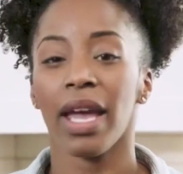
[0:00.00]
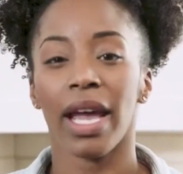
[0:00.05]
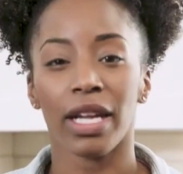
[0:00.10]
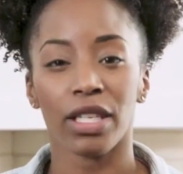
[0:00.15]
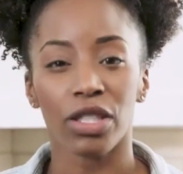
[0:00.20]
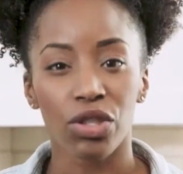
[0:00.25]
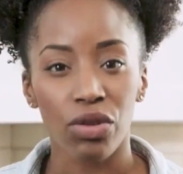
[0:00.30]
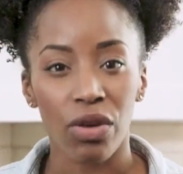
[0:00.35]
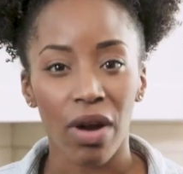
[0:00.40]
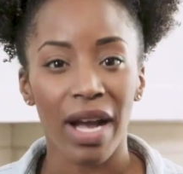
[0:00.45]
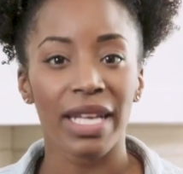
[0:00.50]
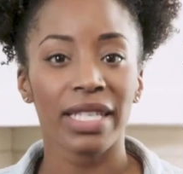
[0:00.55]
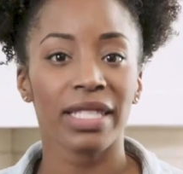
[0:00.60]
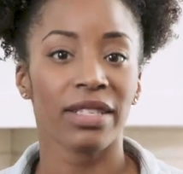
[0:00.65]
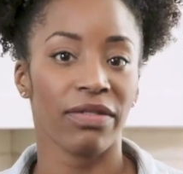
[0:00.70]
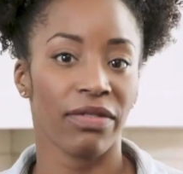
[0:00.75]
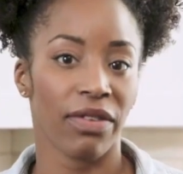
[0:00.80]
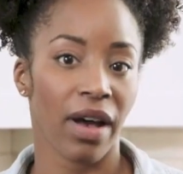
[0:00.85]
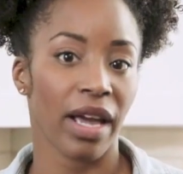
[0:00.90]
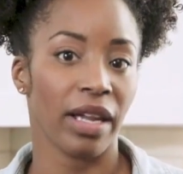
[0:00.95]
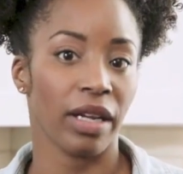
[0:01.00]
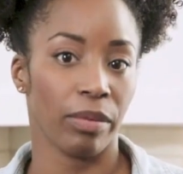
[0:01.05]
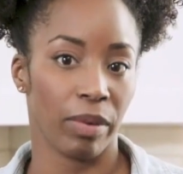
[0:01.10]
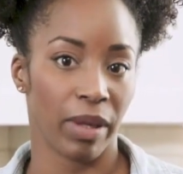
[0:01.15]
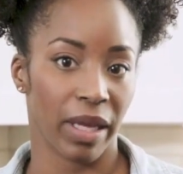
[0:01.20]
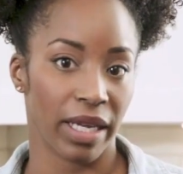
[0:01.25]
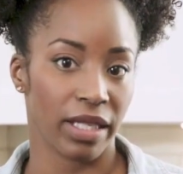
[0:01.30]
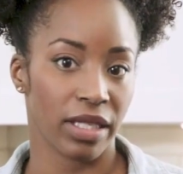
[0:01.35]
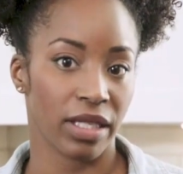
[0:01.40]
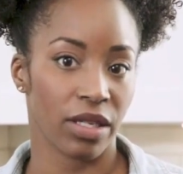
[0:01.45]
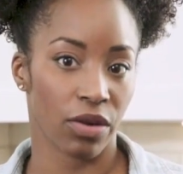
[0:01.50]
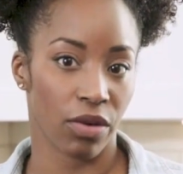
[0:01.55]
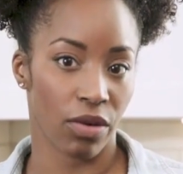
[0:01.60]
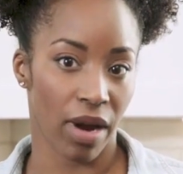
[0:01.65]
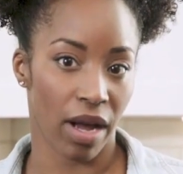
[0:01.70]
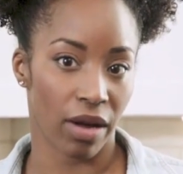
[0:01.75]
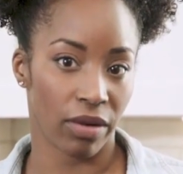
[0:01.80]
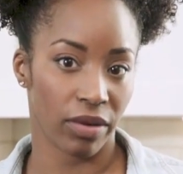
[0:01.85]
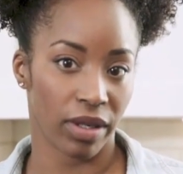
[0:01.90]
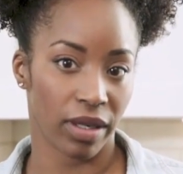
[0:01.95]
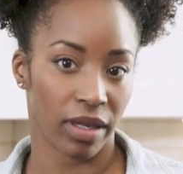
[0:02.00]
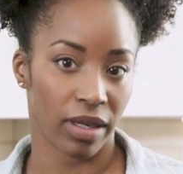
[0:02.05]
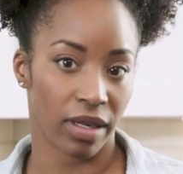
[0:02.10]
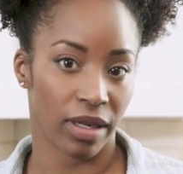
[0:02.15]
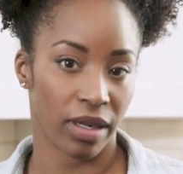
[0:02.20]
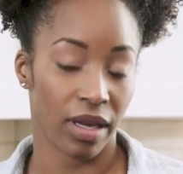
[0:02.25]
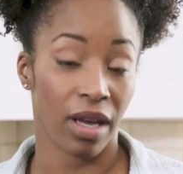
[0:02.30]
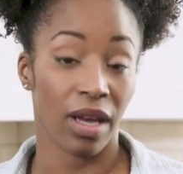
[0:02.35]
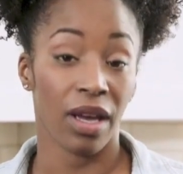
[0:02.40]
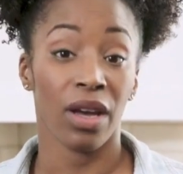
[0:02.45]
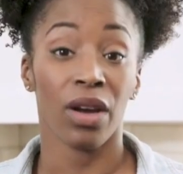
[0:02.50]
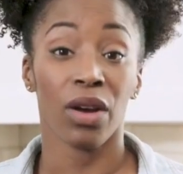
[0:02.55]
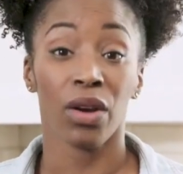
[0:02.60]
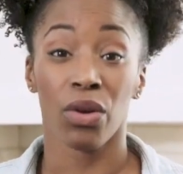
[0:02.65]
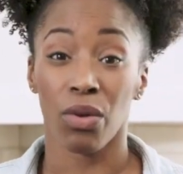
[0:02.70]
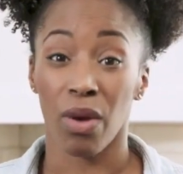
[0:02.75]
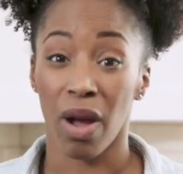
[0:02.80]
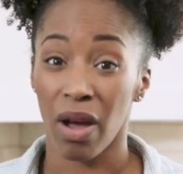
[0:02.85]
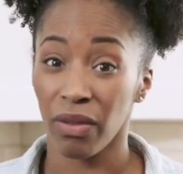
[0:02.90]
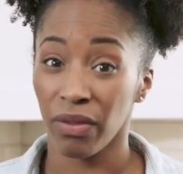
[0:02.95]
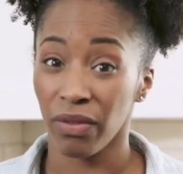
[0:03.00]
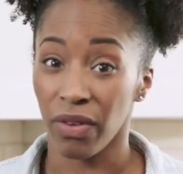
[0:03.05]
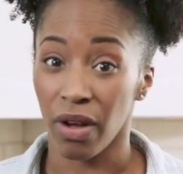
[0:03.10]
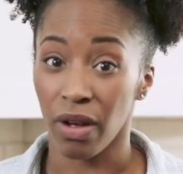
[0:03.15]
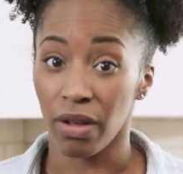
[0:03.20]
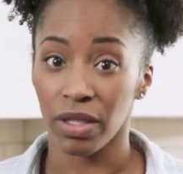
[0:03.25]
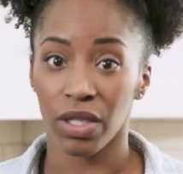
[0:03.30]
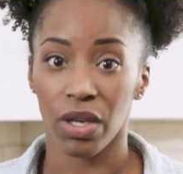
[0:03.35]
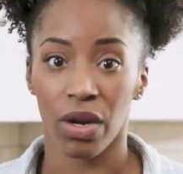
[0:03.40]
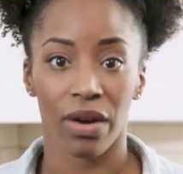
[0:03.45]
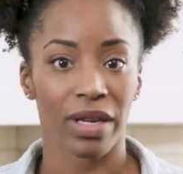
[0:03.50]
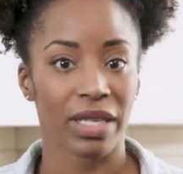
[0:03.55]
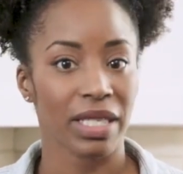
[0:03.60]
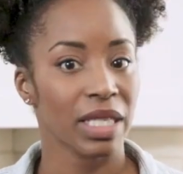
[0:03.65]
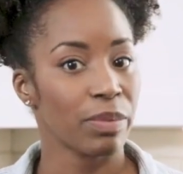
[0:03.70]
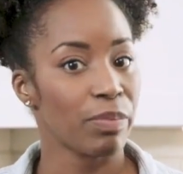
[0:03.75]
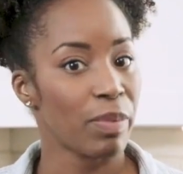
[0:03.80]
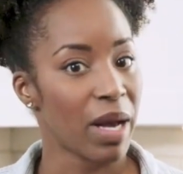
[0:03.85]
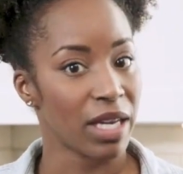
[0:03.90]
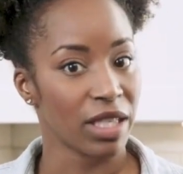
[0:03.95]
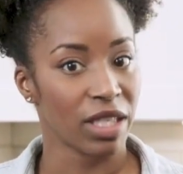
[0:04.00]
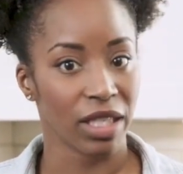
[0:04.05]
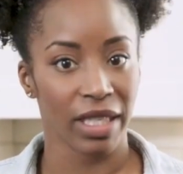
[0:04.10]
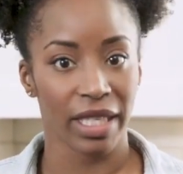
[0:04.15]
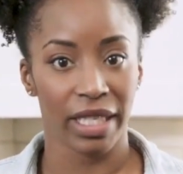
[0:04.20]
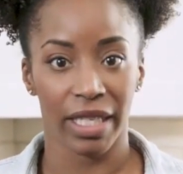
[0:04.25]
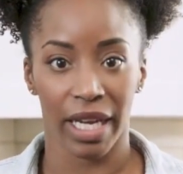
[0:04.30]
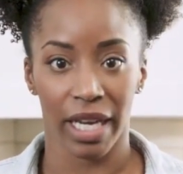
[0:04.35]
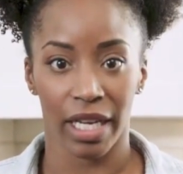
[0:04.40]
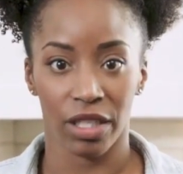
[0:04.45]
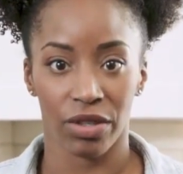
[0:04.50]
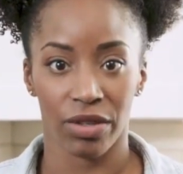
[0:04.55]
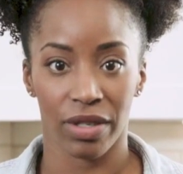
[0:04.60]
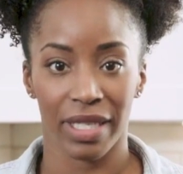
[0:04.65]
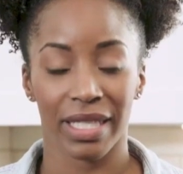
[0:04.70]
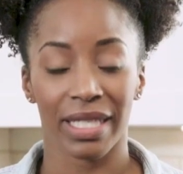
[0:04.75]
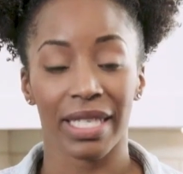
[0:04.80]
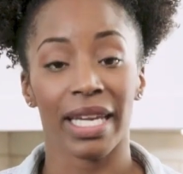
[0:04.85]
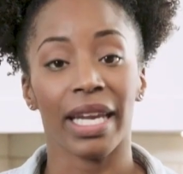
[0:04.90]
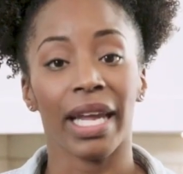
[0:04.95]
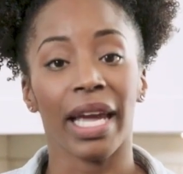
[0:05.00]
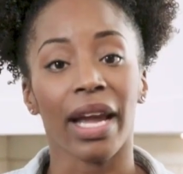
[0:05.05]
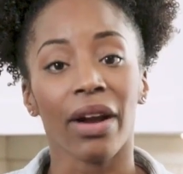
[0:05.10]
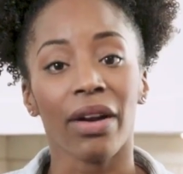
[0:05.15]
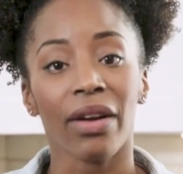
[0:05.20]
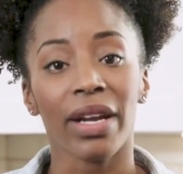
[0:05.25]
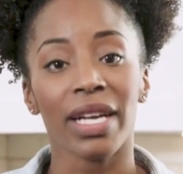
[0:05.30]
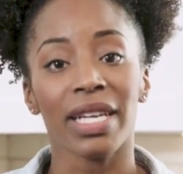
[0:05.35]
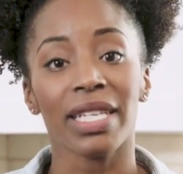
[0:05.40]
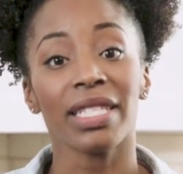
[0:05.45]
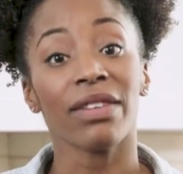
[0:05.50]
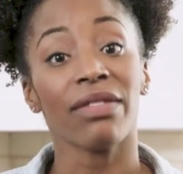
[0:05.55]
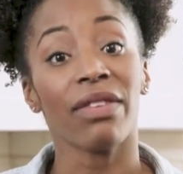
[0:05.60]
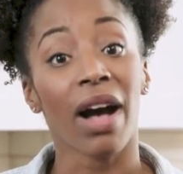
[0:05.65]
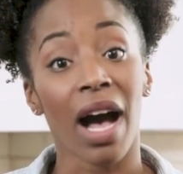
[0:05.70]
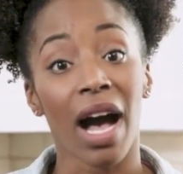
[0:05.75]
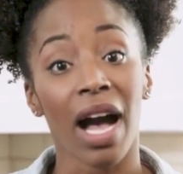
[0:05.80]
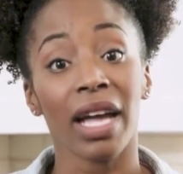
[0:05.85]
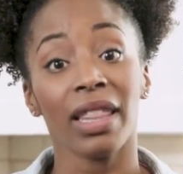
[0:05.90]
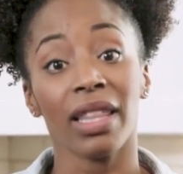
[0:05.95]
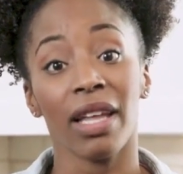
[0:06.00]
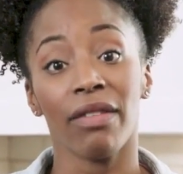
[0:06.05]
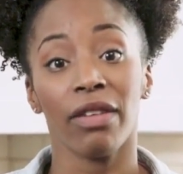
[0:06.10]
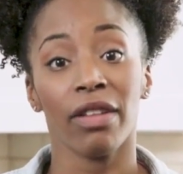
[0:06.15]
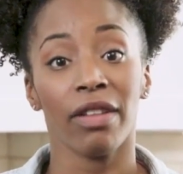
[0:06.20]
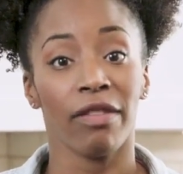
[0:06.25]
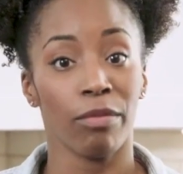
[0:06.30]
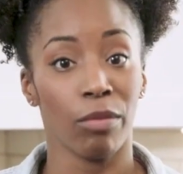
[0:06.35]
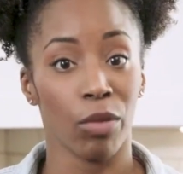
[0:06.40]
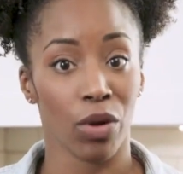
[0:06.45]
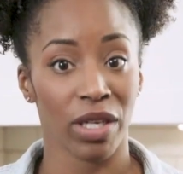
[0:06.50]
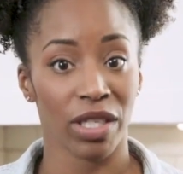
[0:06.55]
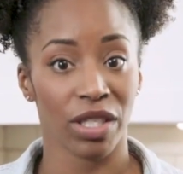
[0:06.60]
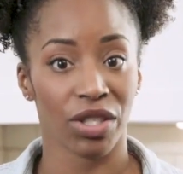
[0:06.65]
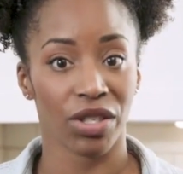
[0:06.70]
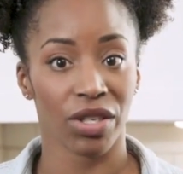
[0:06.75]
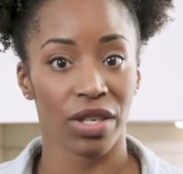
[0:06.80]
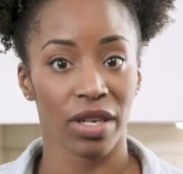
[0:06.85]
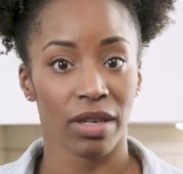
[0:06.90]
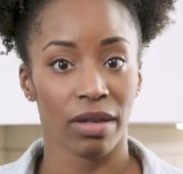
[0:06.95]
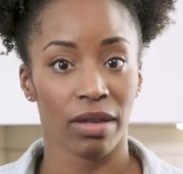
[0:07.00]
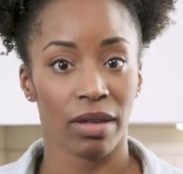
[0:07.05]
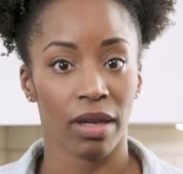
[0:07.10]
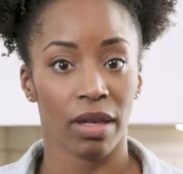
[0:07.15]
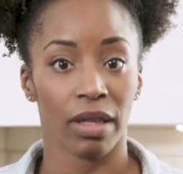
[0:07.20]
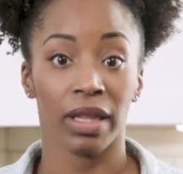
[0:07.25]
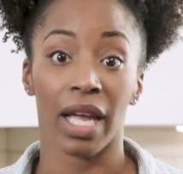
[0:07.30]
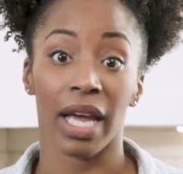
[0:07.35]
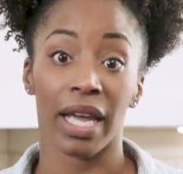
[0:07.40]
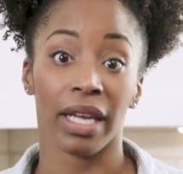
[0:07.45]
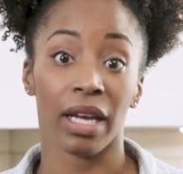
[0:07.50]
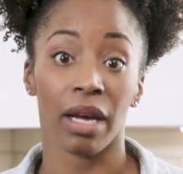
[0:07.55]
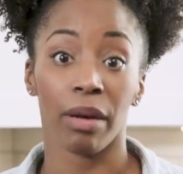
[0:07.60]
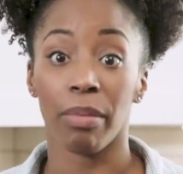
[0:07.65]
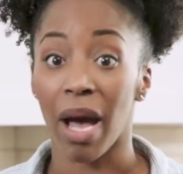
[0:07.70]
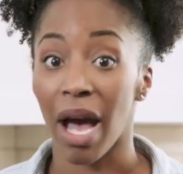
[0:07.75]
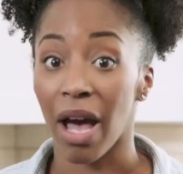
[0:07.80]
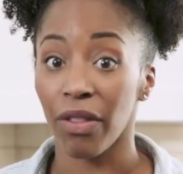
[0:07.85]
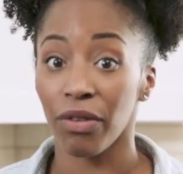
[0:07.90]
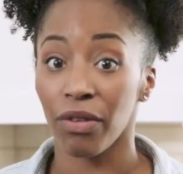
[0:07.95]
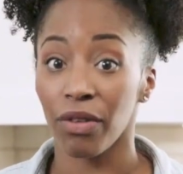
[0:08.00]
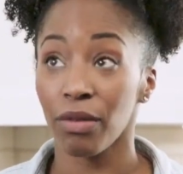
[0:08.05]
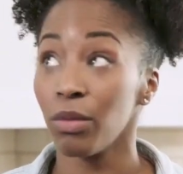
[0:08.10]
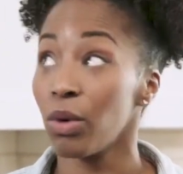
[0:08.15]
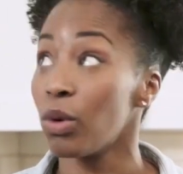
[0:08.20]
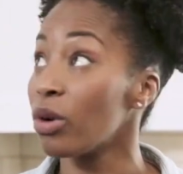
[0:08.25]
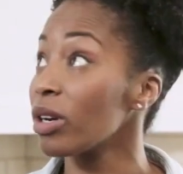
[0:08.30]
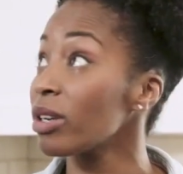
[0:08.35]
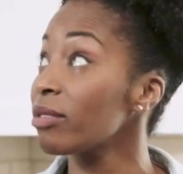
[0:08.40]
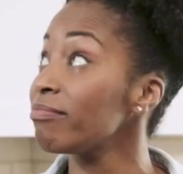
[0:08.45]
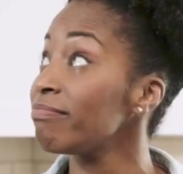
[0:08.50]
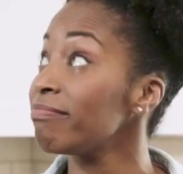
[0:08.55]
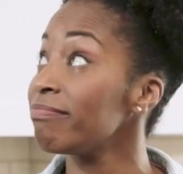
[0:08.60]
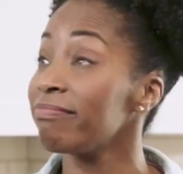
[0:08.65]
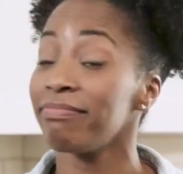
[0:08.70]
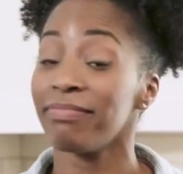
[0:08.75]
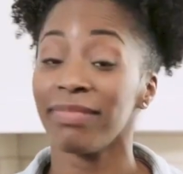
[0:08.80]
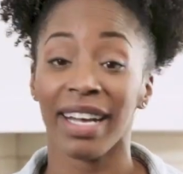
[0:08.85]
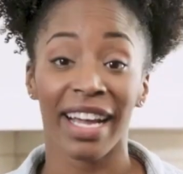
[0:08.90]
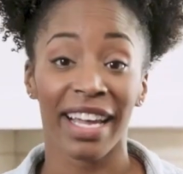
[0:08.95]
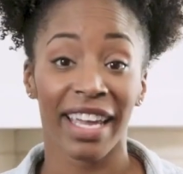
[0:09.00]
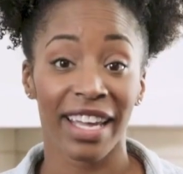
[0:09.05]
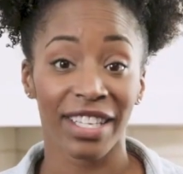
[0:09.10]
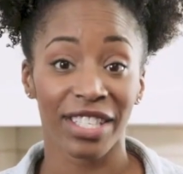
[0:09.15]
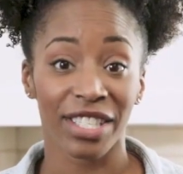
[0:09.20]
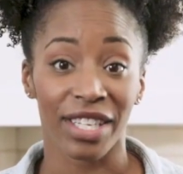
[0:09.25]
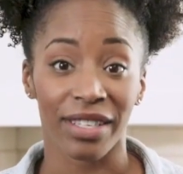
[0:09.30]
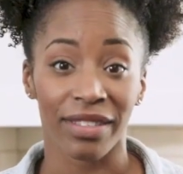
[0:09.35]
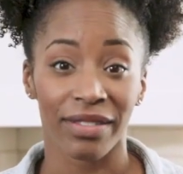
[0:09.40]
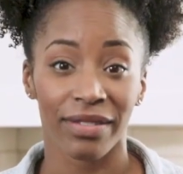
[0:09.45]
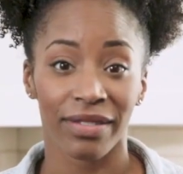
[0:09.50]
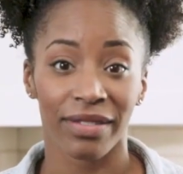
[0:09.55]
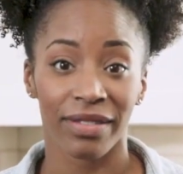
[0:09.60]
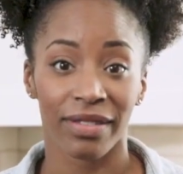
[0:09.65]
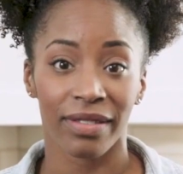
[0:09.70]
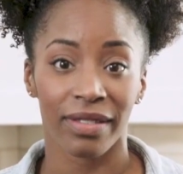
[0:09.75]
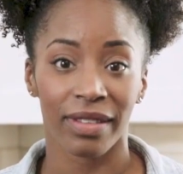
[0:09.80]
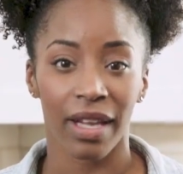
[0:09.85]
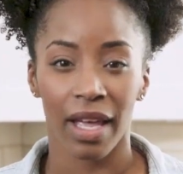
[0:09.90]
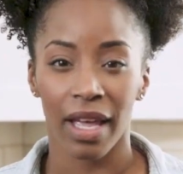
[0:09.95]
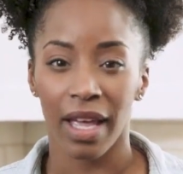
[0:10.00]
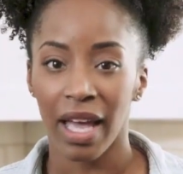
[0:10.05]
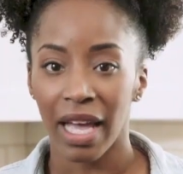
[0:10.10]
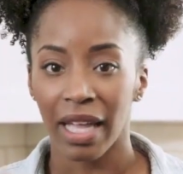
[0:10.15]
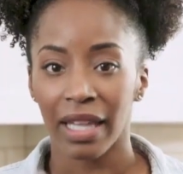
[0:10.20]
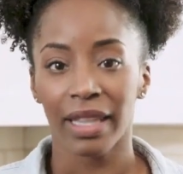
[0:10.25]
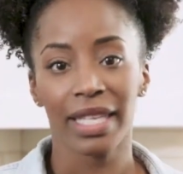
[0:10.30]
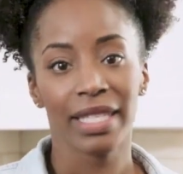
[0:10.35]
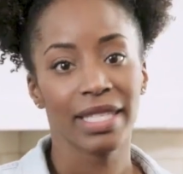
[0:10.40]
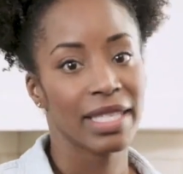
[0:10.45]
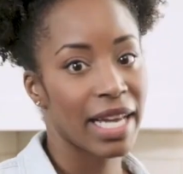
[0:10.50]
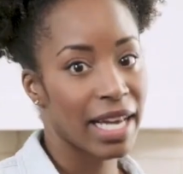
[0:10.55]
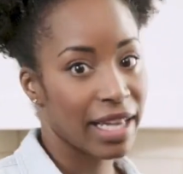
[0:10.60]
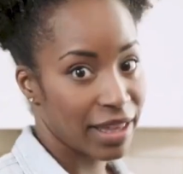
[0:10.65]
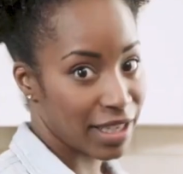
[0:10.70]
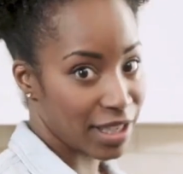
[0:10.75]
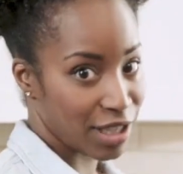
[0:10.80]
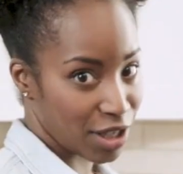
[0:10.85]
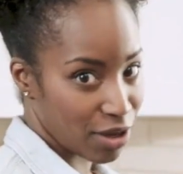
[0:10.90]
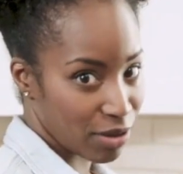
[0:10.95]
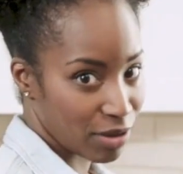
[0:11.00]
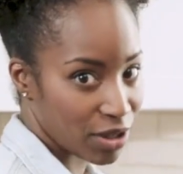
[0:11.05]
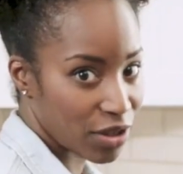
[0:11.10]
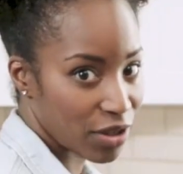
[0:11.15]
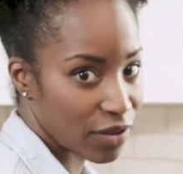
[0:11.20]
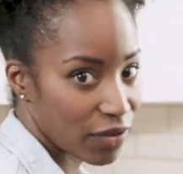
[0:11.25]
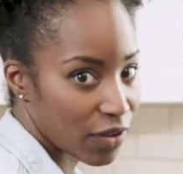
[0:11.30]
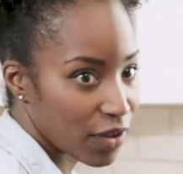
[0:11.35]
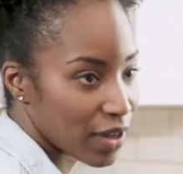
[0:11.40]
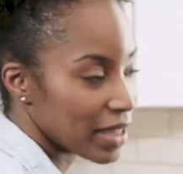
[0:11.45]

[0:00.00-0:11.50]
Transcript: and tries to find a place to ground. Ground faults are especially dangerous in areas of high level of moisture, like a bathroom or a kitchen. Let's take this toaster for